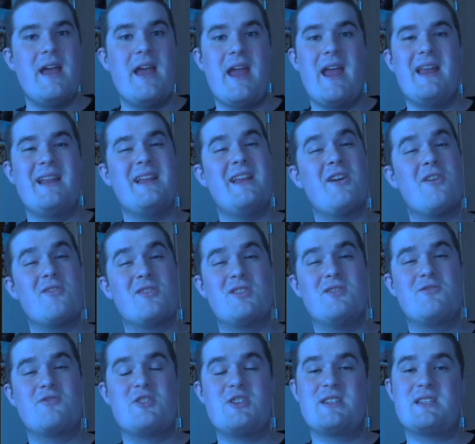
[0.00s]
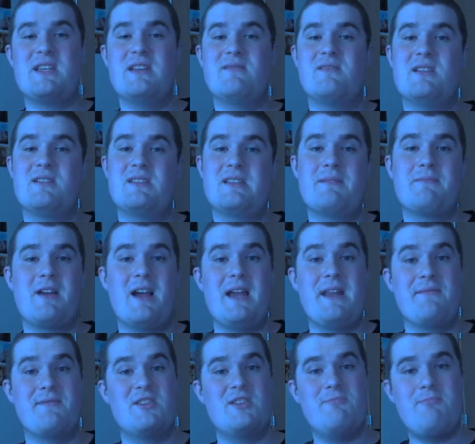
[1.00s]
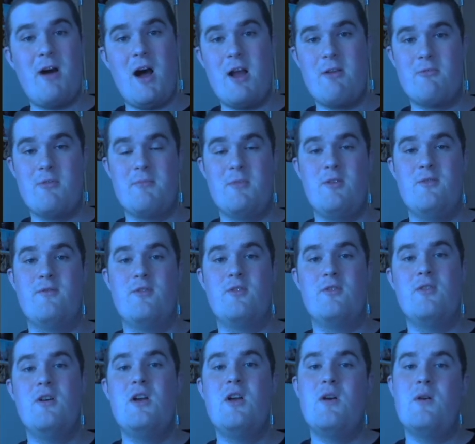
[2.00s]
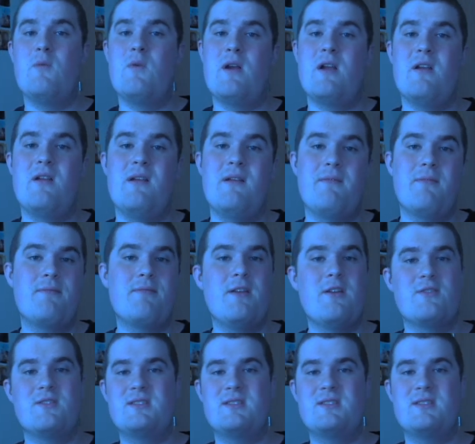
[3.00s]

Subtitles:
And he also just gives us some kind of spot removal, where if there's